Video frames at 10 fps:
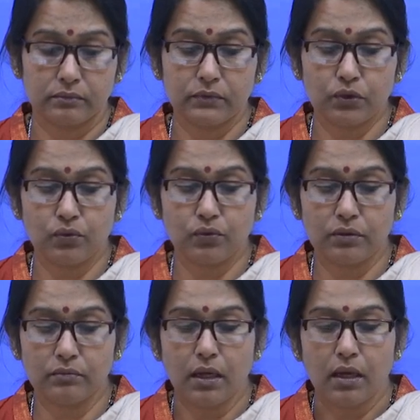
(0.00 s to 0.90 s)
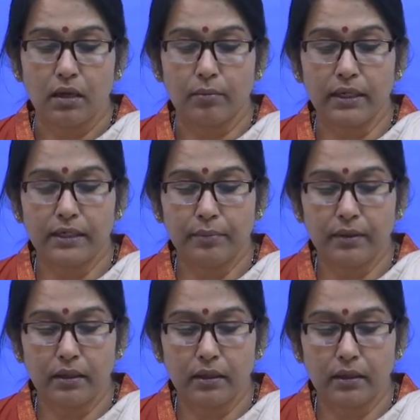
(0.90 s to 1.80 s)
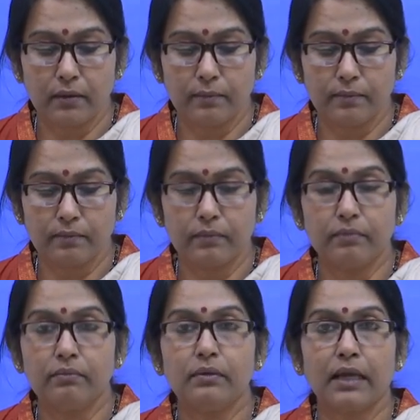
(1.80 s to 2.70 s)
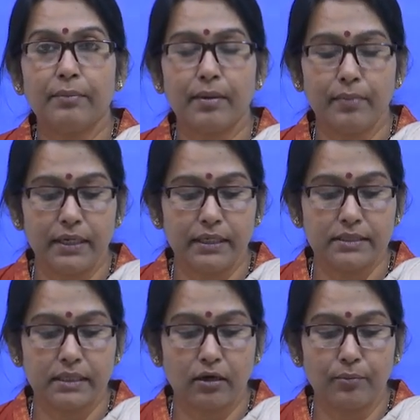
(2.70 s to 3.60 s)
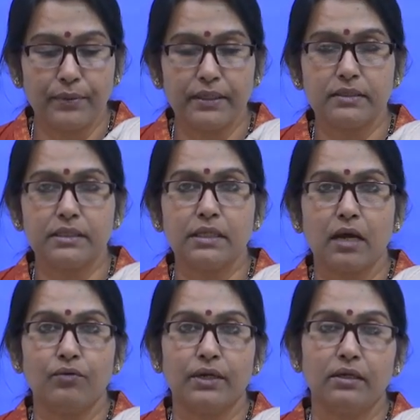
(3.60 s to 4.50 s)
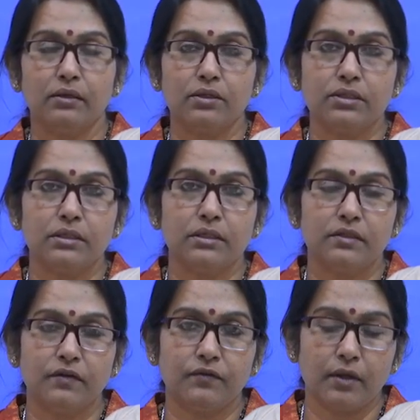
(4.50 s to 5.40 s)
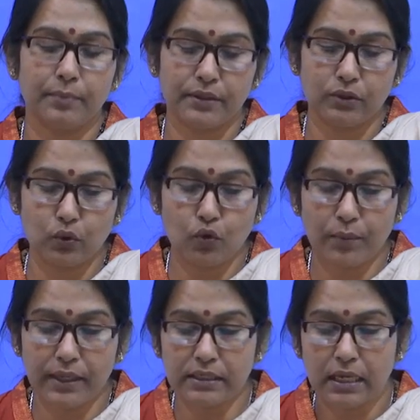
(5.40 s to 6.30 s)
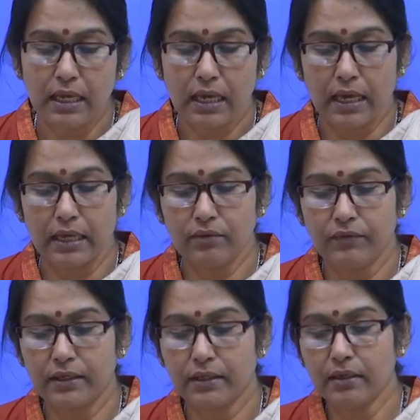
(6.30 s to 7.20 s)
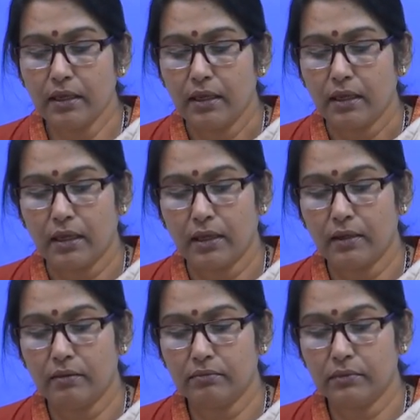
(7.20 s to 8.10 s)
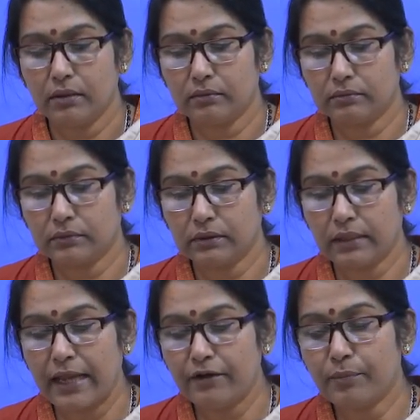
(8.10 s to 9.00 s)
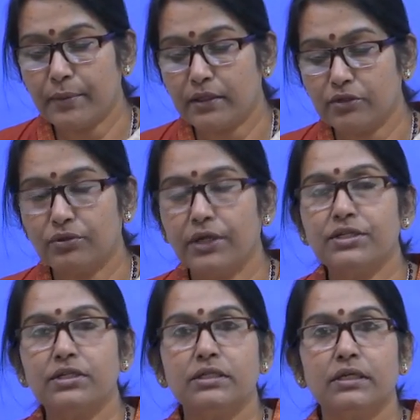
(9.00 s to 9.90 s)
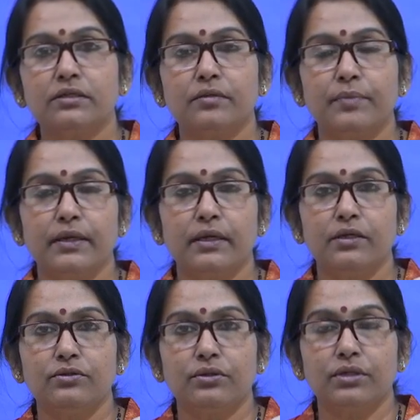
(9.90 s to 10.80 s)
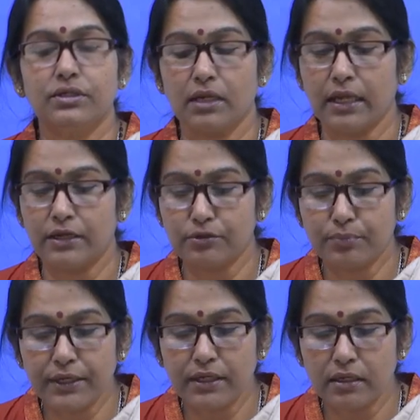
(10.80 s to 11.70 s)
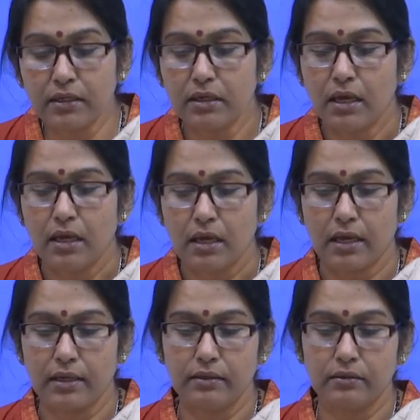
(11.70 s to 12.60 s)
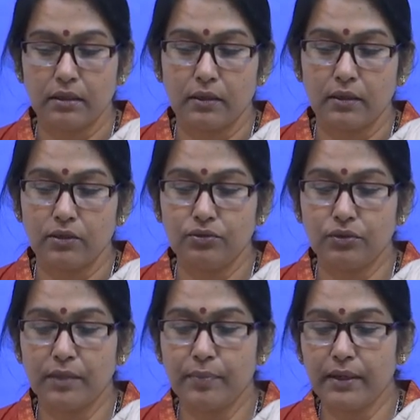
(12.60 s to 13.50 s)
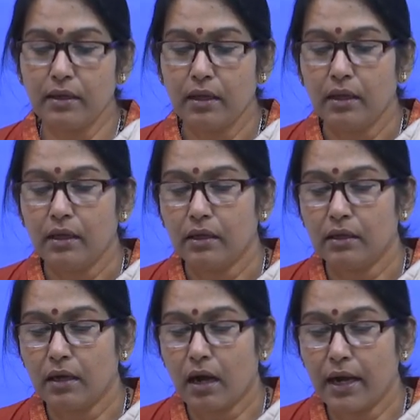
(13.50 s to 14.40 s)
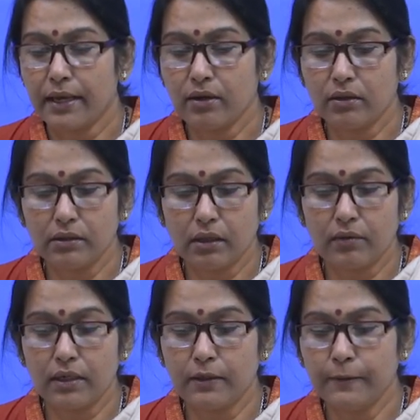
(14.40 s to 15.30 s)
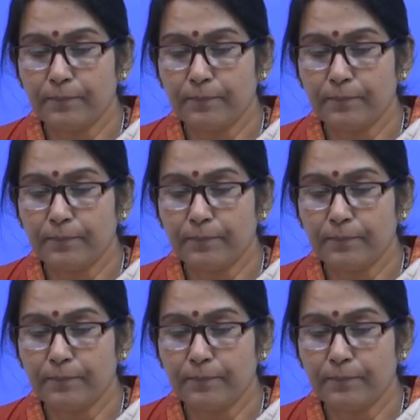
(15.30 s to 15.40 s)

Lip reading: through multiple capabilities and competencies, how we can nurture it, develop it, groom it, and we can land up in education sector being an educational entrepreneur, and to keep an eye on our